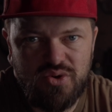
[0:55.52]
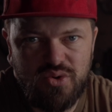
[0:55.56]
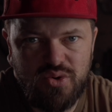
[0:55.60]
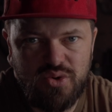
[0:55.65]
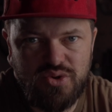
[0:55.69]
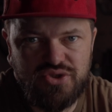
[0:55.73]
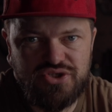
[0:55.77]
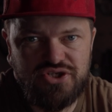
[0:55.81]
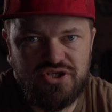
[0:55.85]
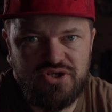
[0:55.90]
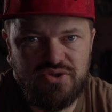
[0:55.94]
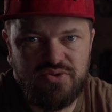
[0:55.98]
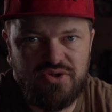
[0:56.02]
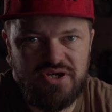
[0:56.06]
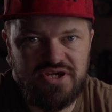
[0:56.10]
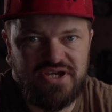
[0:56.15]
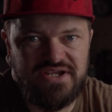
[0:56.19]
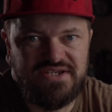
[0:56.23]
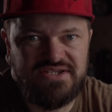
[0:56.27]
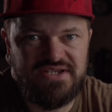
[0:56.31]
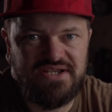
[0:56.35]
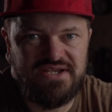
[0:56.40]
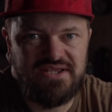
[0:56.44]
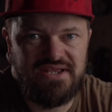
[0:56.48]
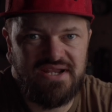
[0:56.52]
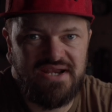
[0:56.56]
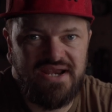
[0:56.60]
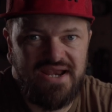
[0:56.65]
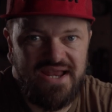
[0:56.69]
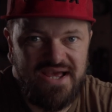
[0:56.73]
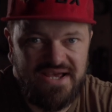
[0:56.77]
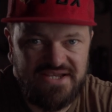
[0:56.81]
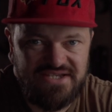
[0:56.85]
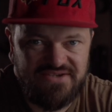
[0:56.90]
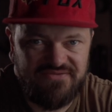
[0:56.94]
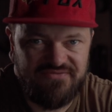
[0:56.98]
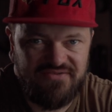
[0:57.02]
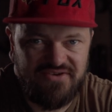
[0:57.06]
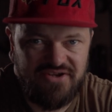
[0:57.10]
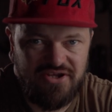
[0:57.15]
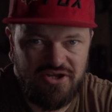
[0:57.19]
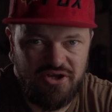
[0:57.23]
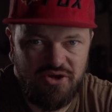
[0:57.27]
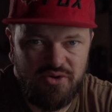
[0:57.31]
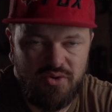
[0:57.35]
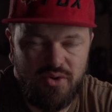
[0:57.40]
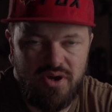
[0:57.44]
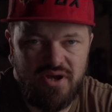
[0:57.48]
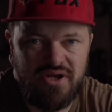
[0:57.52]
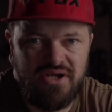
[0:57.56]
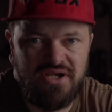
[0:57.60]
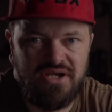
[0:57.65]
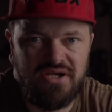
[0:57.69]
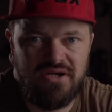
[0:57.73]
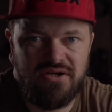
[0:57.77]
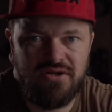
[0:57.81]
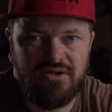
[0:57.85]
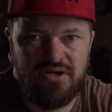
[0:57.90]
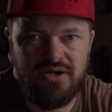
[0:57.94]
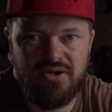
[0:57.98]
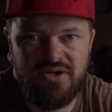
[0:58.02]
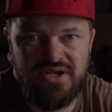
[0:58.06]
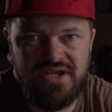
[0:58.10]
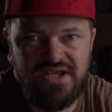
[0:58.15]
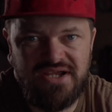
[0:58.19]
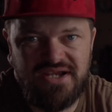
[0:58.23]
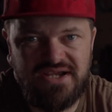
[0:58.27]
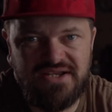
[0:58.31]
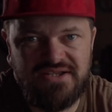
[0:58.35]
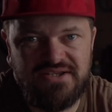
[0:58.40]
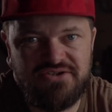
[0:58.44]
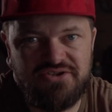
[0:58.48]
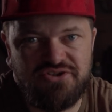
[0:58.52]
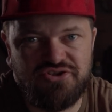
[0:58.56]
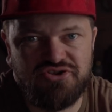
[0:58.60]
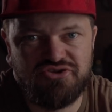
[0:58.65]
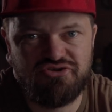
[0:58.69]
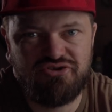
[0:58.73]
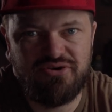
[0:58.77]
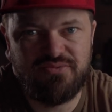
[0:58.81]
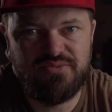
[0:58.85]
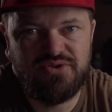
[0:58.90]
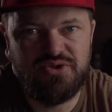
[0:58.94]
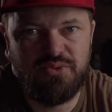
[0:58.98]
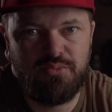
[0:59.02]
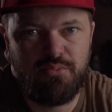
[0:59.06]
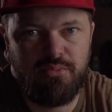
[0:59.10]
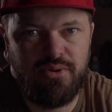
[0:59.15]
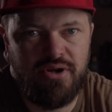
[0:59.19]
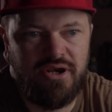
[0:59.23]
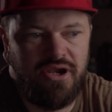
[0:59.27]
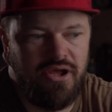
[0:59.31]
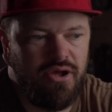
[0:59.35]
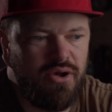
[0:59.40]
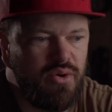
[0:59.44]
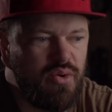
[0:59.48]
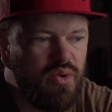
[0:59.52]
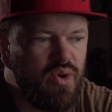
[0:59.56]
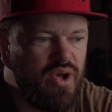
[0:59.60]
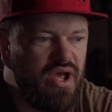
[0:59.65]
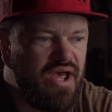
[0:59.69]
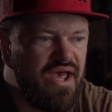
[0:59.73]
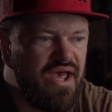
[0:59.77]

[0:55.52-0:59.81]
Also, like I said in the last video, I'll link in the description below